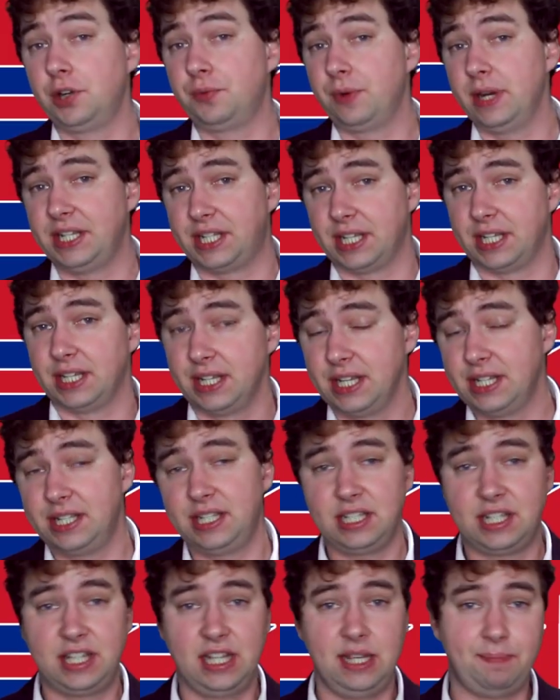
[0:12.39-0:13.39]
good reason.
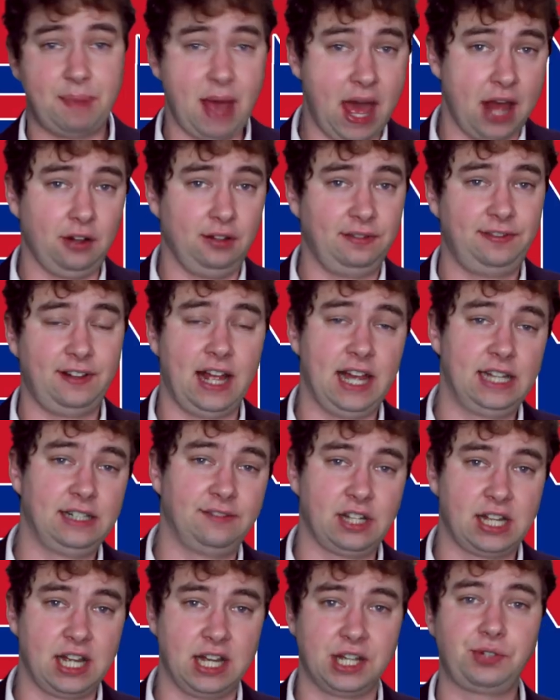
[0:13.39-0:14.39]
This is the battle flag
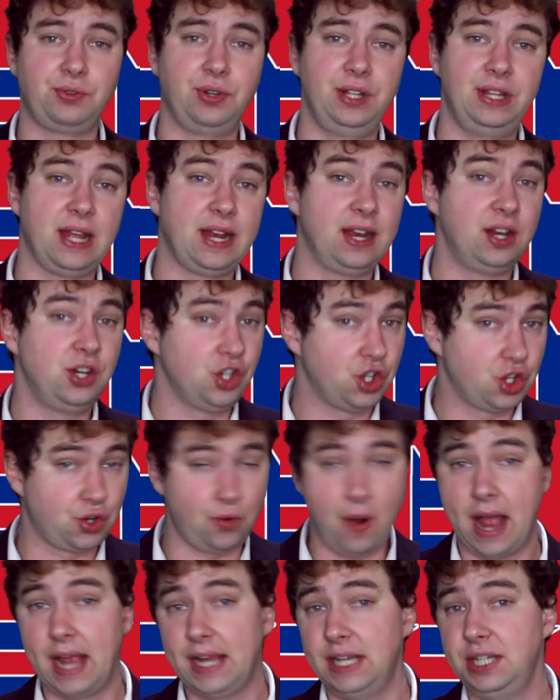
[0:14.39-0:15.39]
of a country that
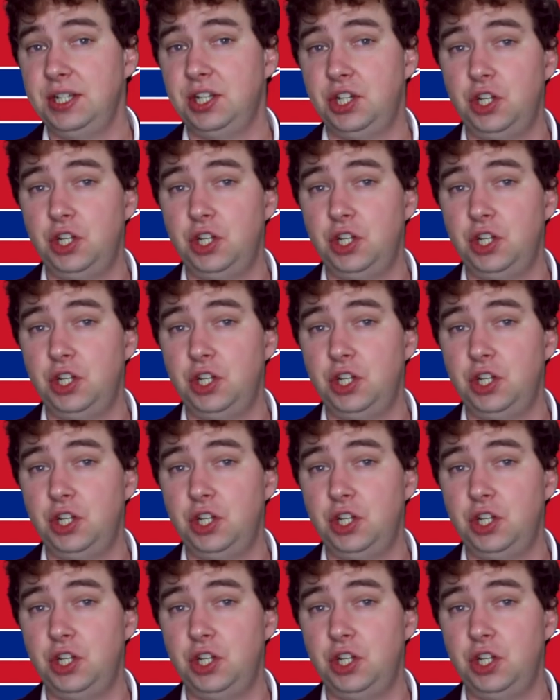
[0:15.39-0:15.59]
enshrined